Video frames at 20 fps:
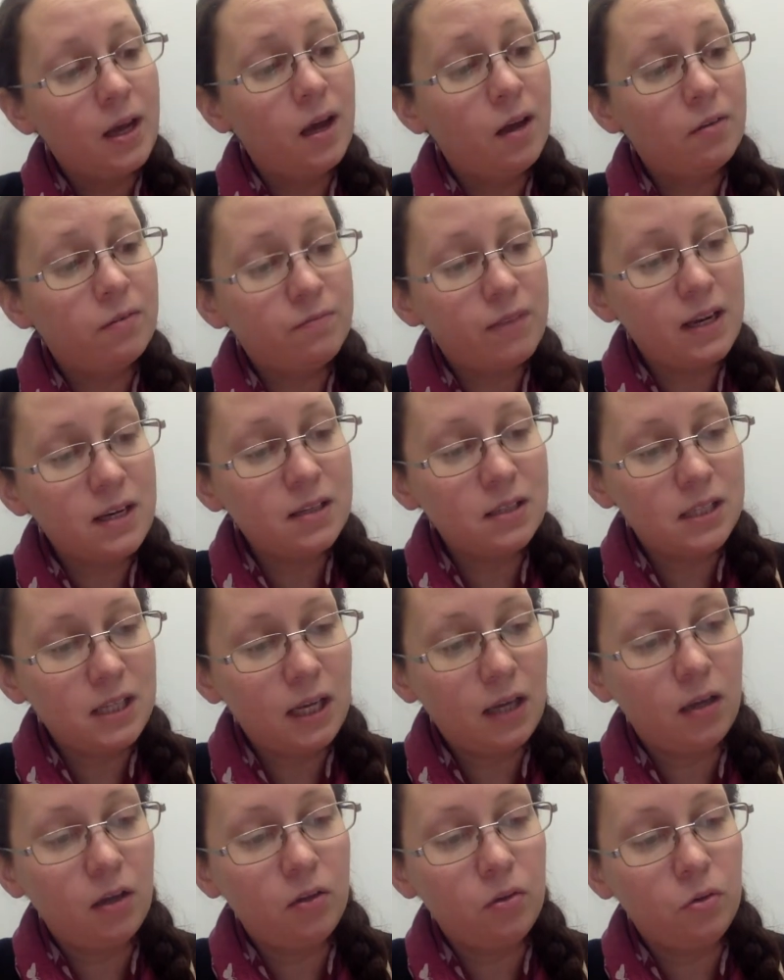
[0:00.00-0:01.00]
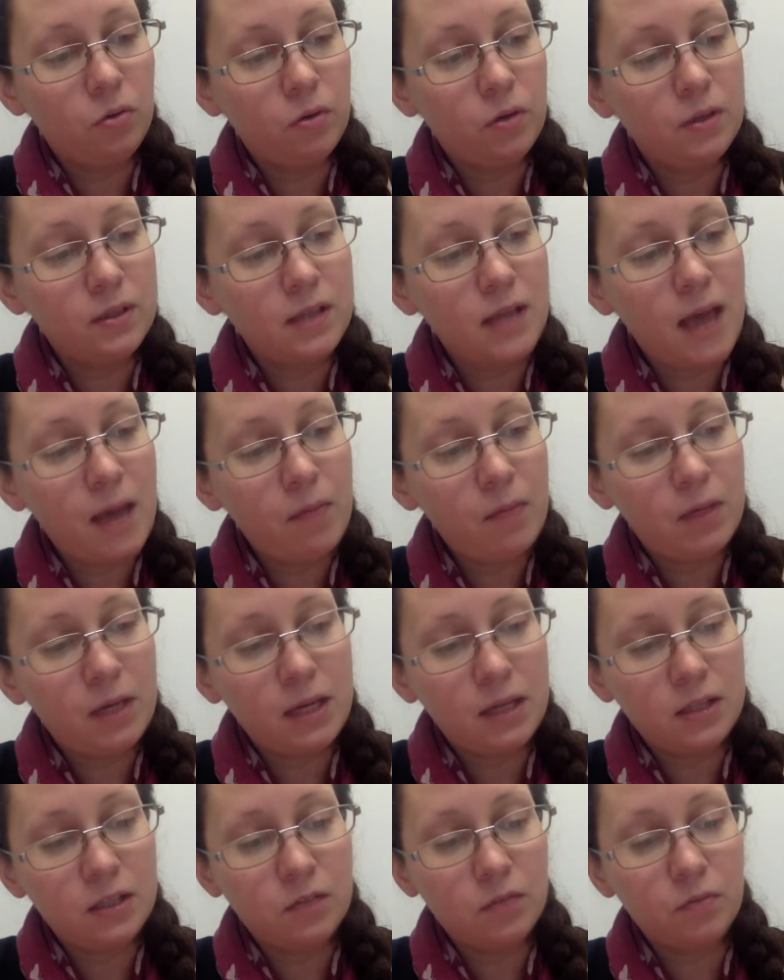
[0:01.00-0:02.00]
A faint ticking noise
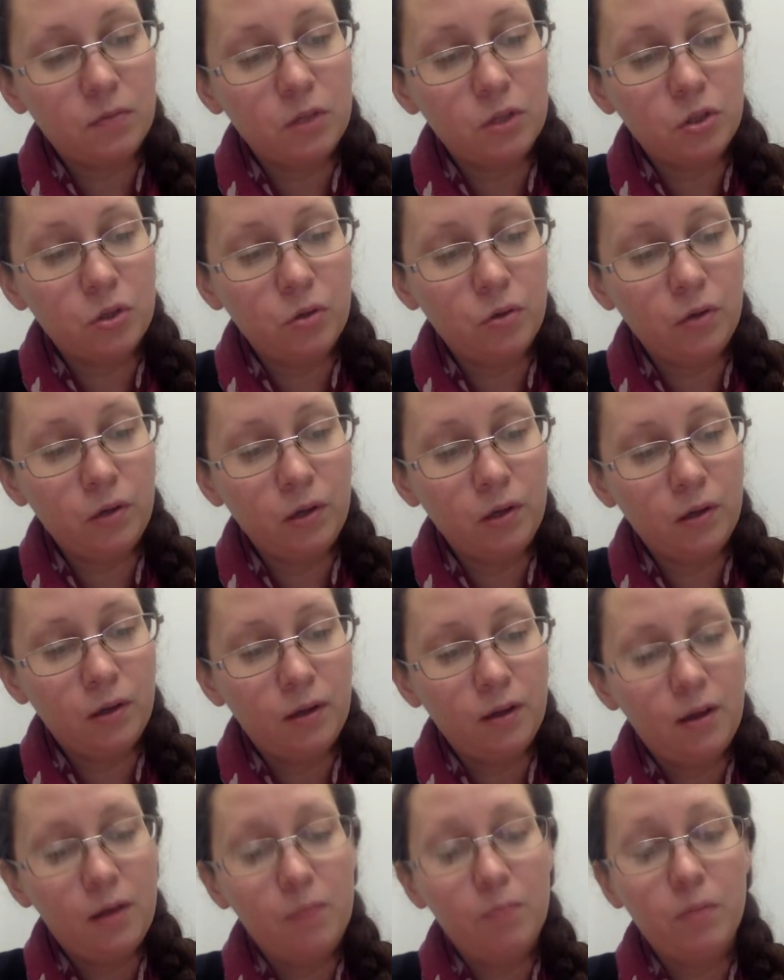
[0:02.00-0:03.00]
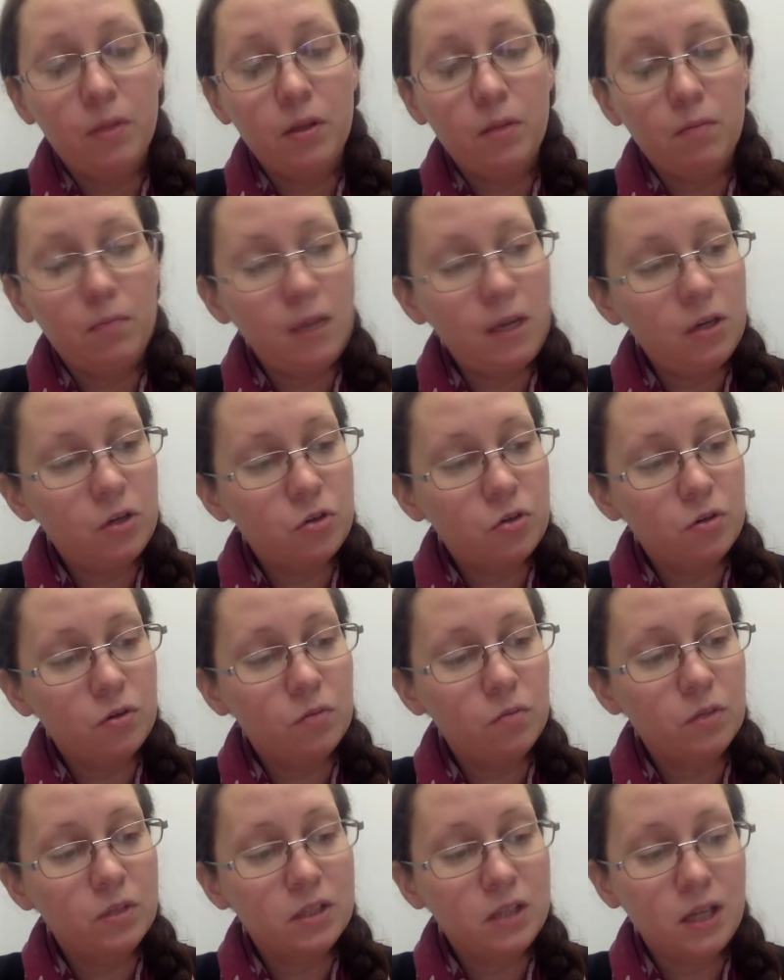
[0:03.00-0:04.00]
emanated from the toy, but the matron
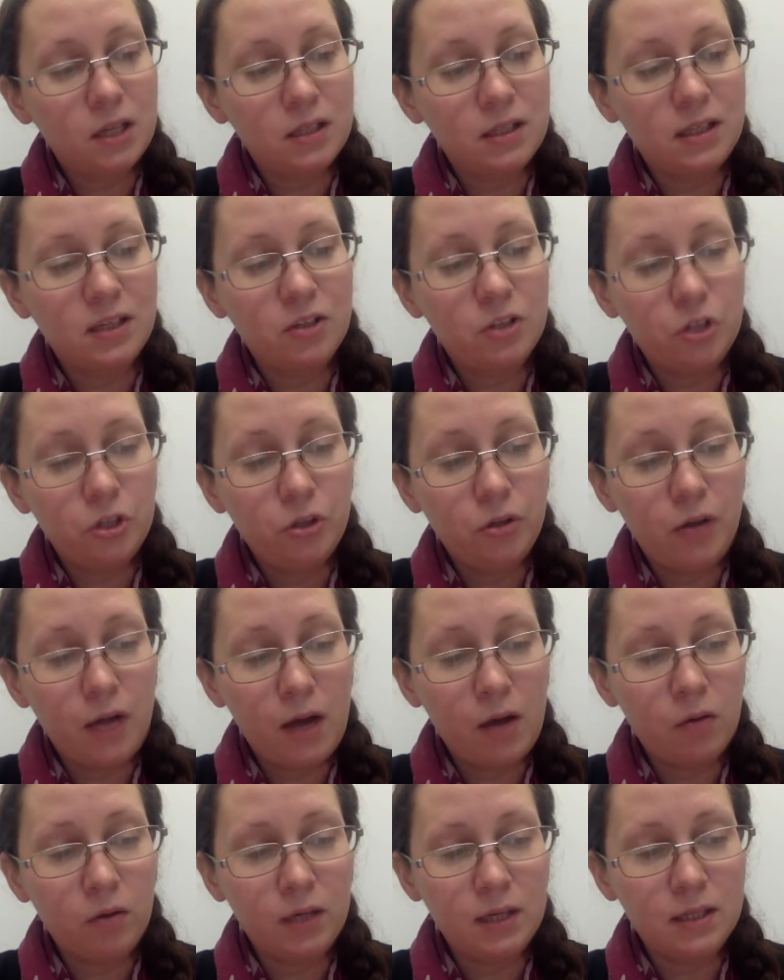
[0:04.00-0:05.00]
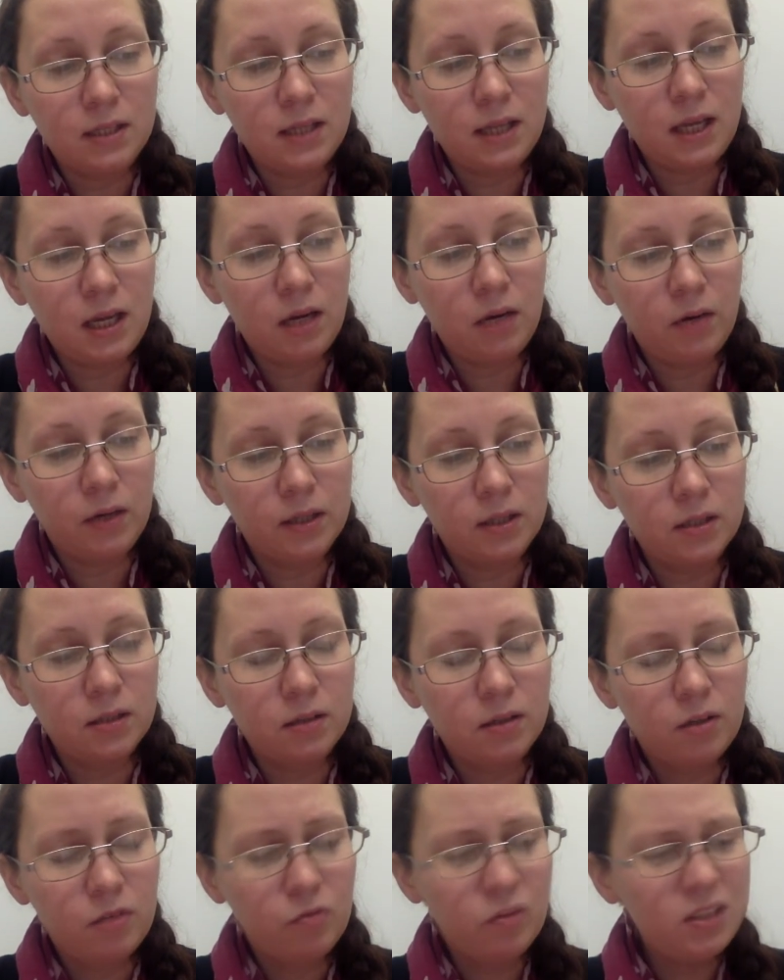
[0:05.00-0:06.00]
was tutting too loudly to hear it.
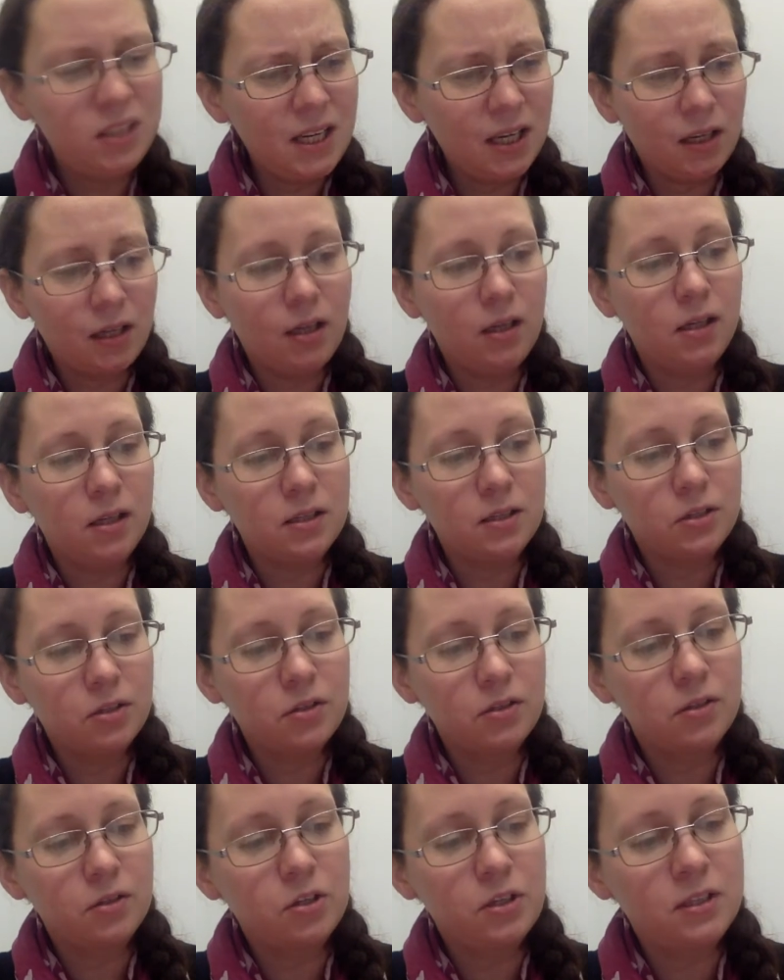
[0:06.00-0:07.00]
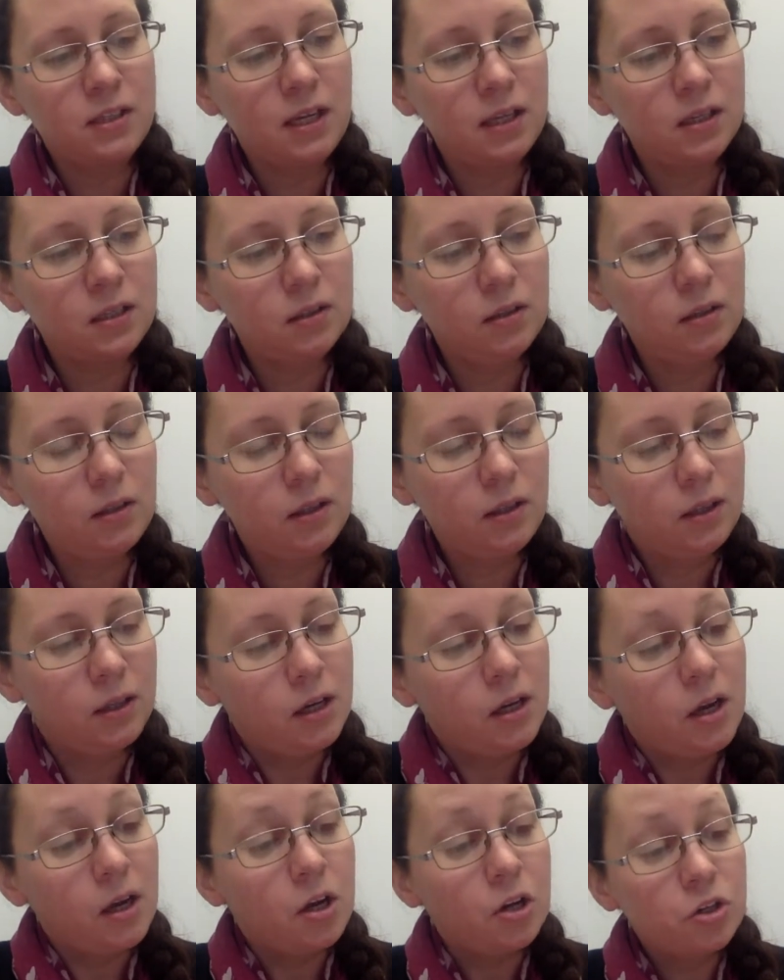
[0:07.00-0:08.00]
Ridiculous, she said.
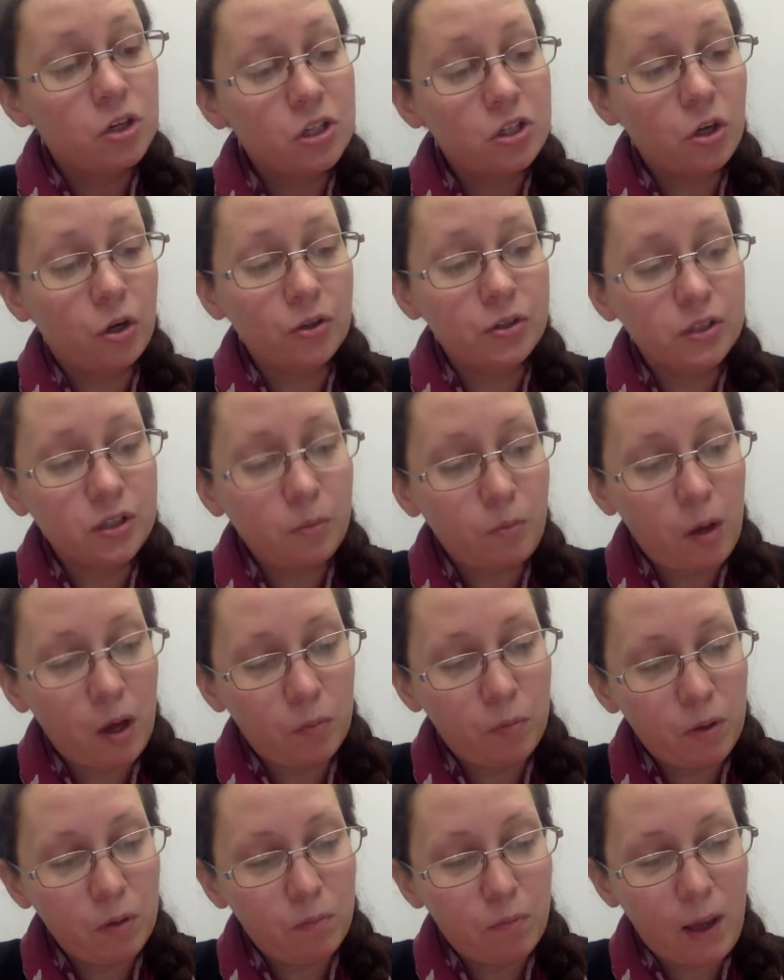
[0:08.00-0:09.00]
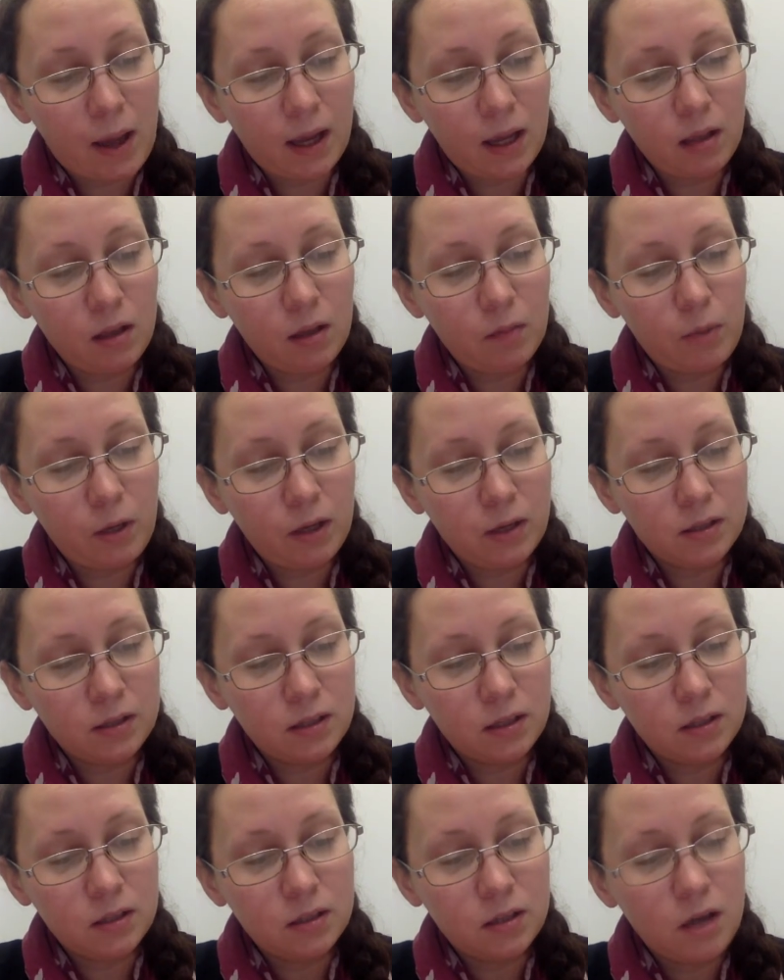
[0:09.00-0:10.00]
She tossed the puppet back in the
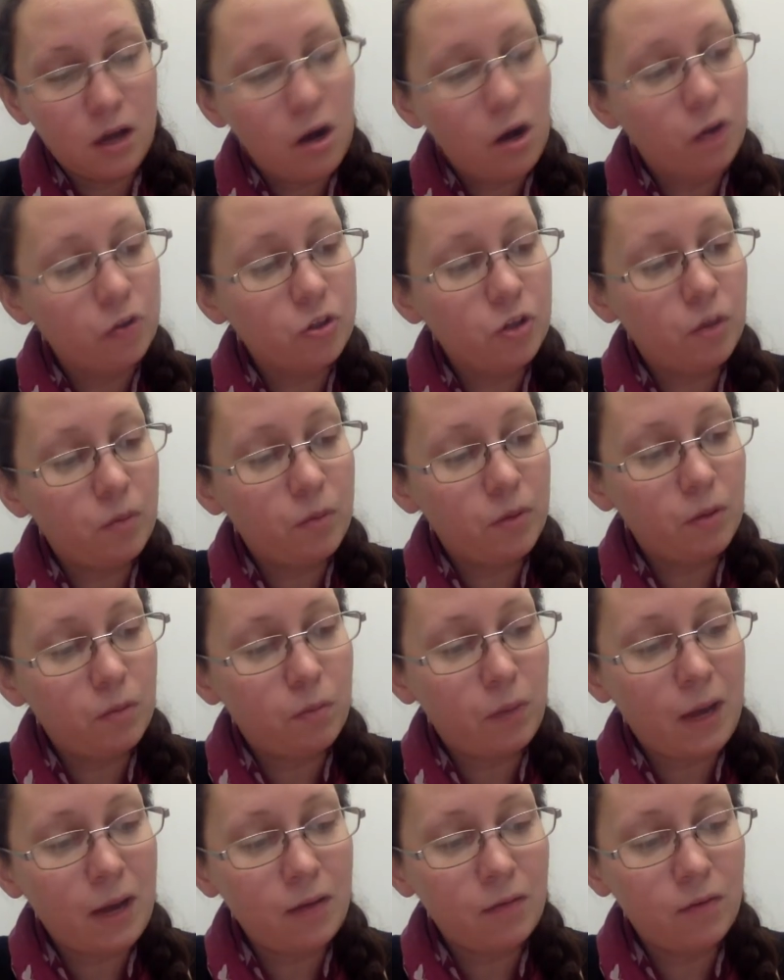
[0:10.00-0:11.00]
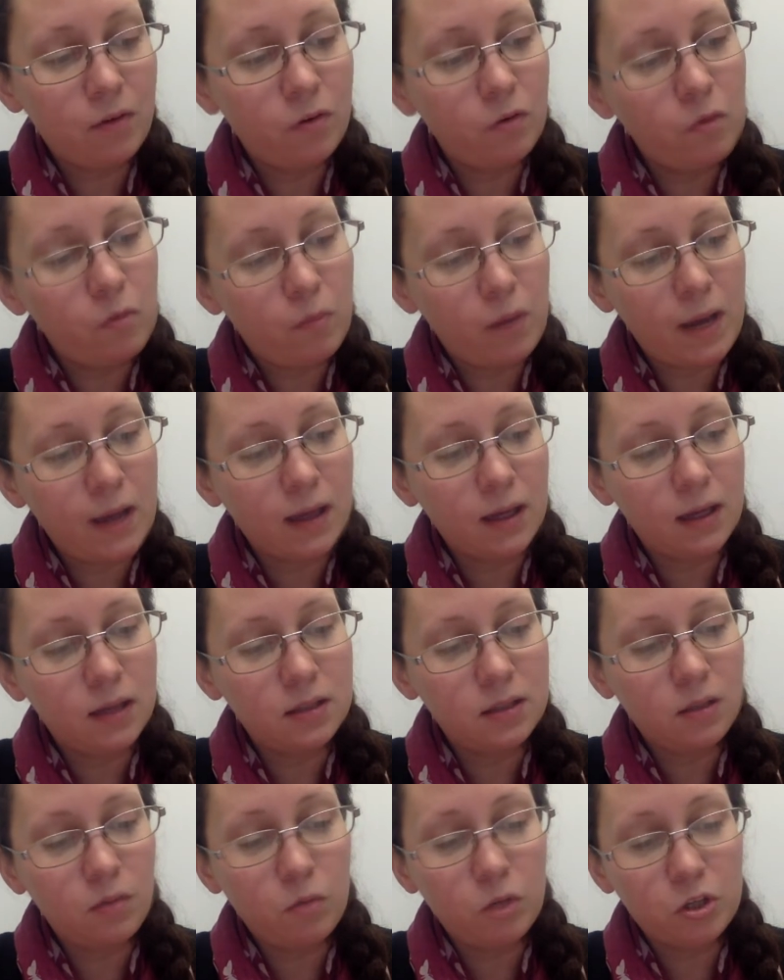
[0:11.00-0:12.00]
basket, on top of the black velvet blanket
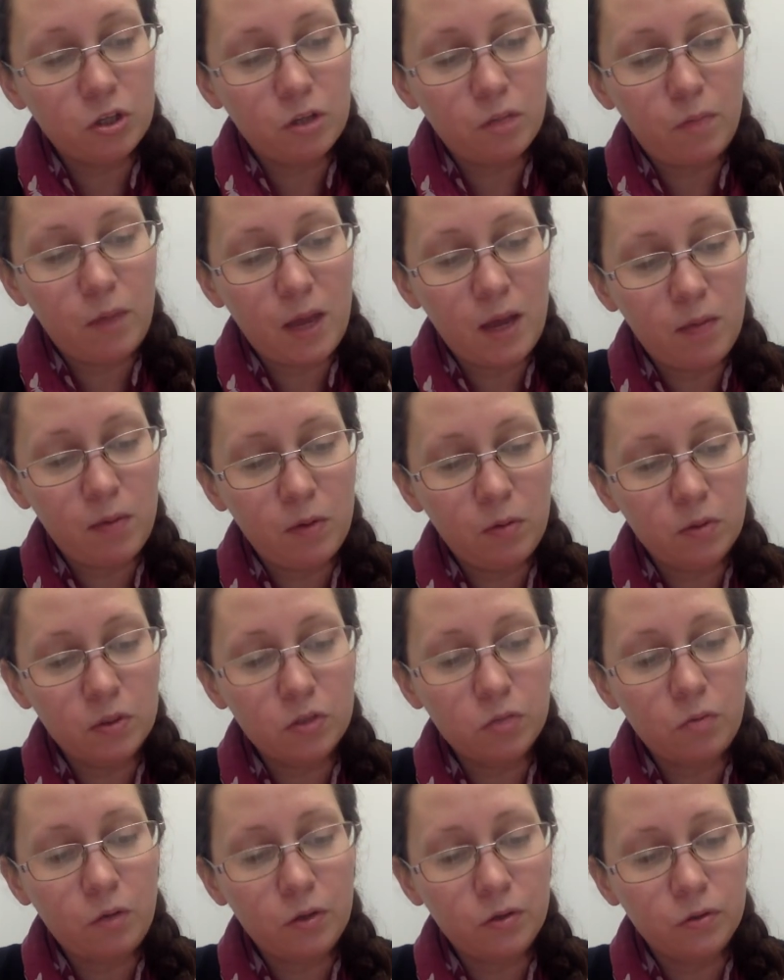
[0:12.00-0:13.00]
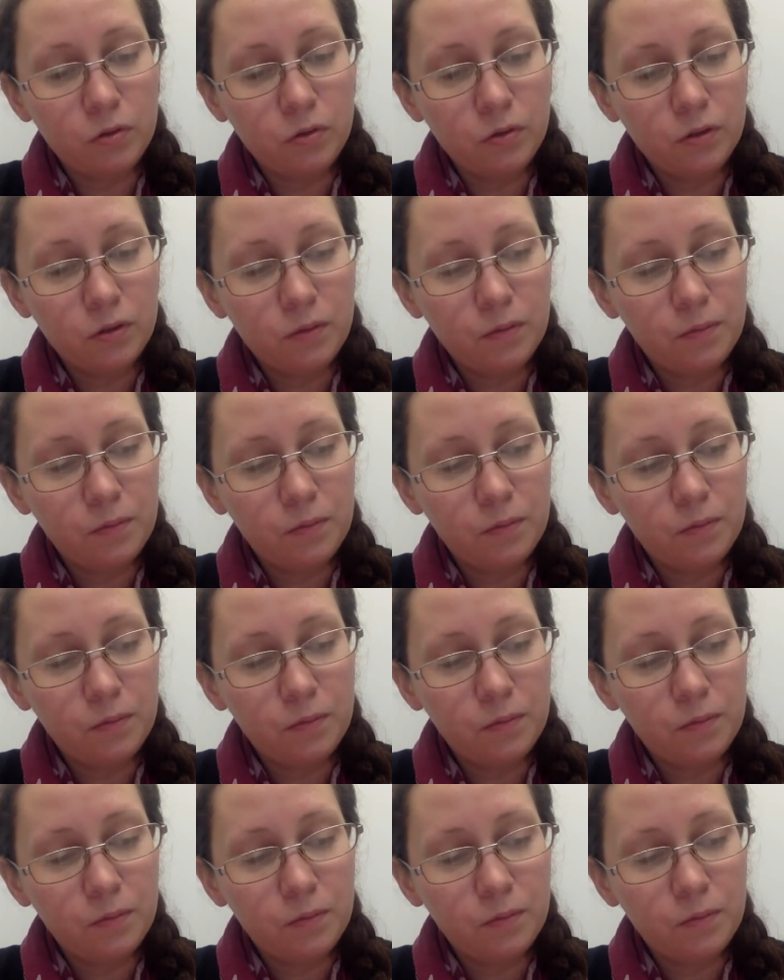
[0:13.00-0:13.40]
in which the baby was swaddled.